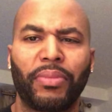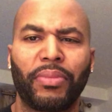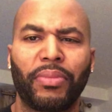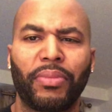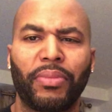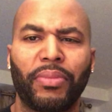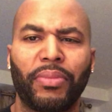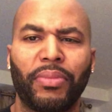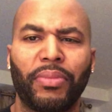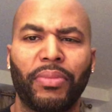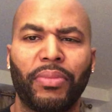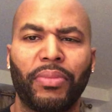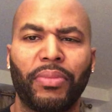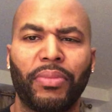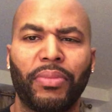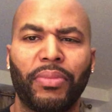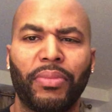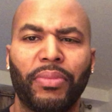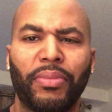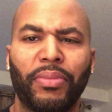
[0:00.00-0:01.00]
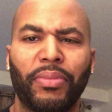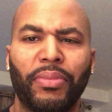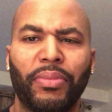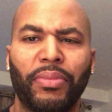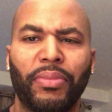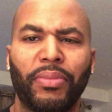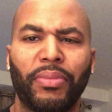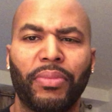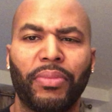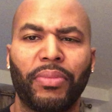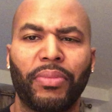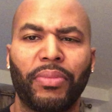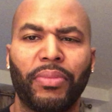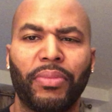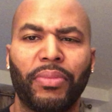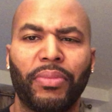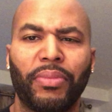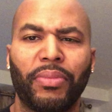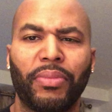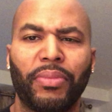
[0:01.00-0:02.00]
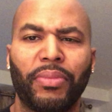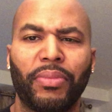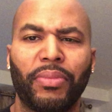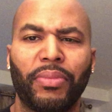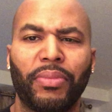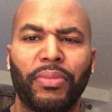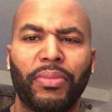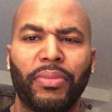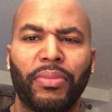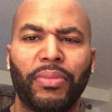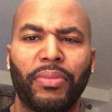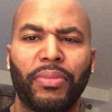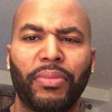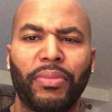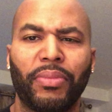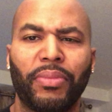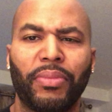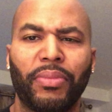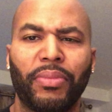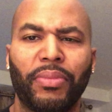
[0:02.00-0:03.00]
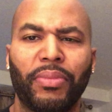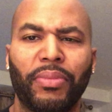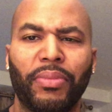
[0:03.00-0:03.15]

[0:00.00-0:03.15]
and it go deeper with Diddy and Cassie, more than likely,